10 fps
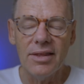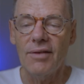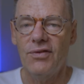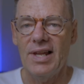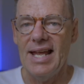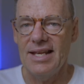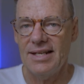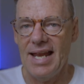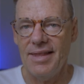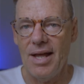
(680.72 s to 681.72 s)
the
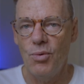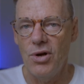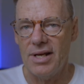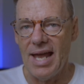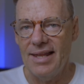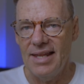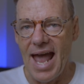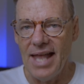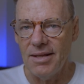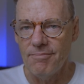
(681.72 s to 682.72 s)
flares and how they work.
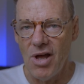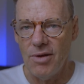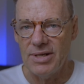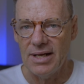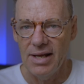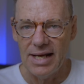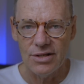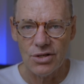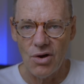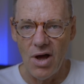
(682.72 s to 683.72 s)
And at the moment,
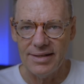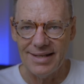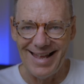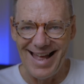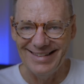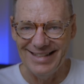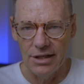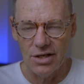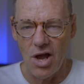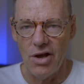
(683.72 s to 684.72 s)
it's got a
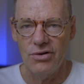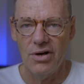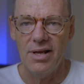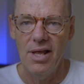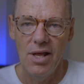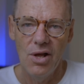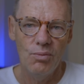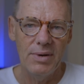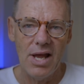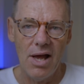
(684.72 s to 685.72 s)
little cone on it.
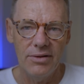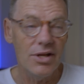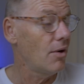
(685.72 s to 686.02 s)
It's got